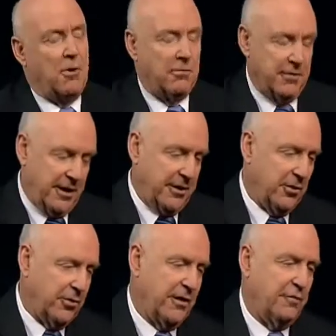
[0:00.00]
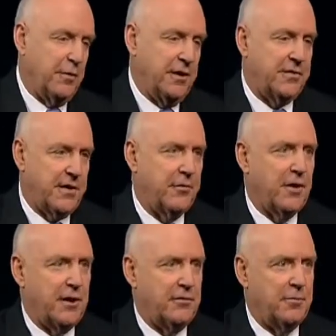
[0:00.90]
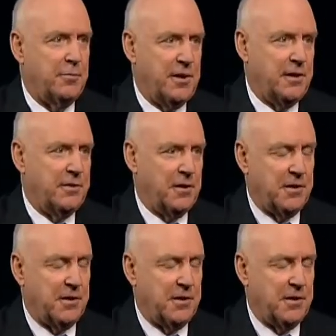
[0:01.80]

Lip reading: Well, now you give me $700 billion